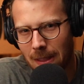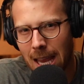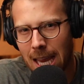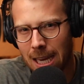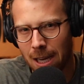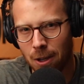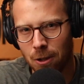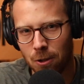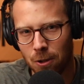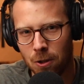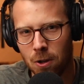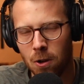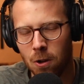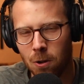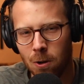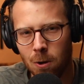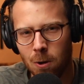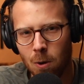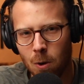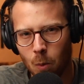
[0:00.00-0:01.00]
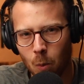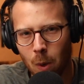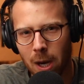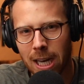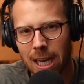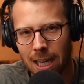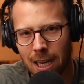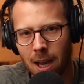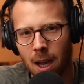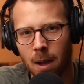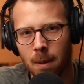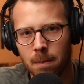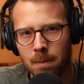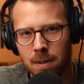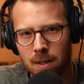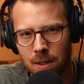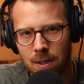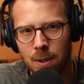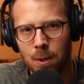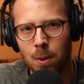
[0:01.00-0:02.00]
they can chew when it
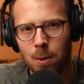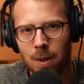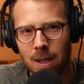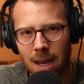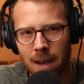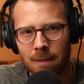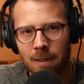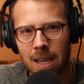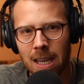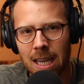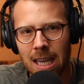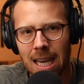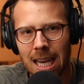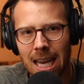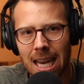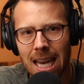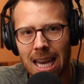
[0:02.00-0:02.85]
comes to giving,